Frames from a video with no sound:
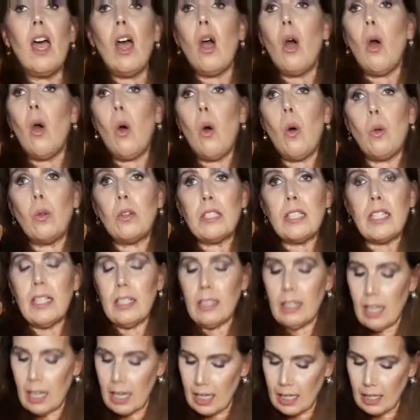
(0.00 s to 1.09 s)
Hold it
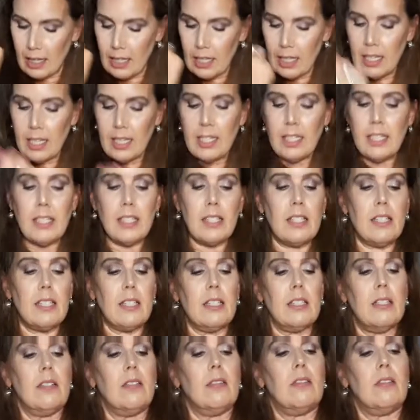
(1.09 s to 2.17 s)
like this.